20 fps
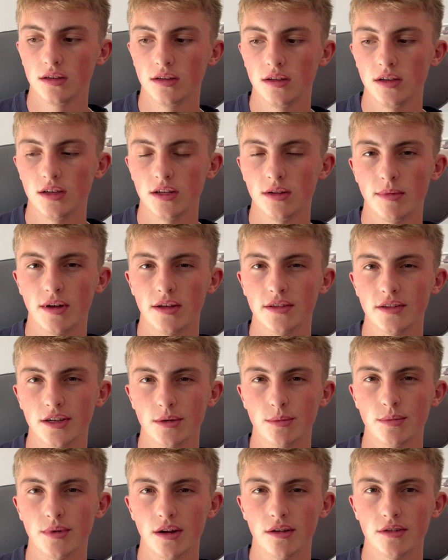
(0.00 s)
get about the
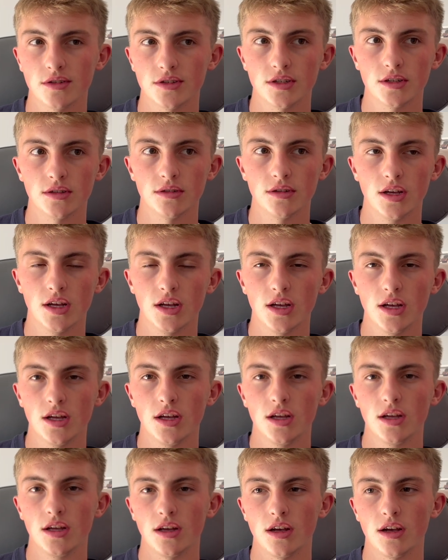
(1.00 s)
comparison,
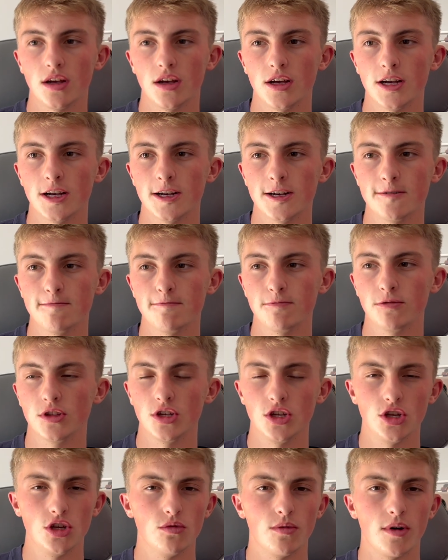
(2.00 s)
for
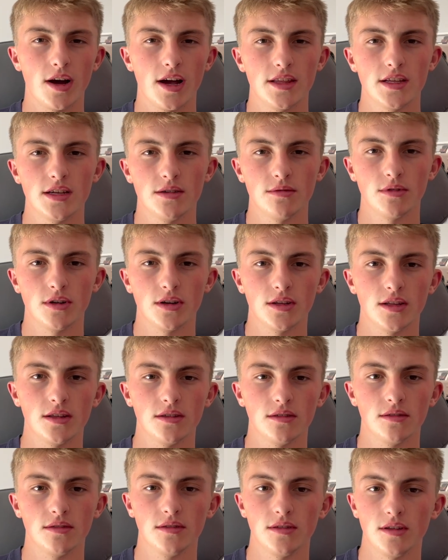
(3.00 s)
the UI, they run
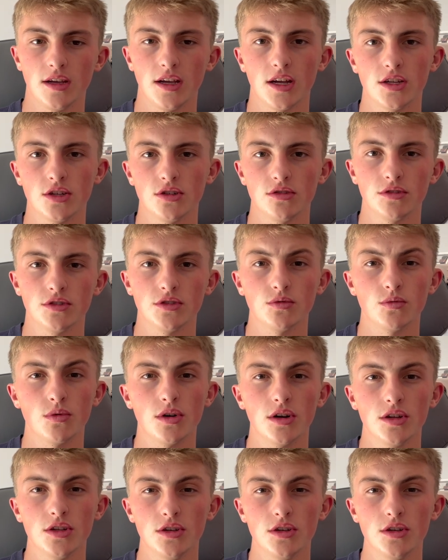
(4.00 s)
Android's One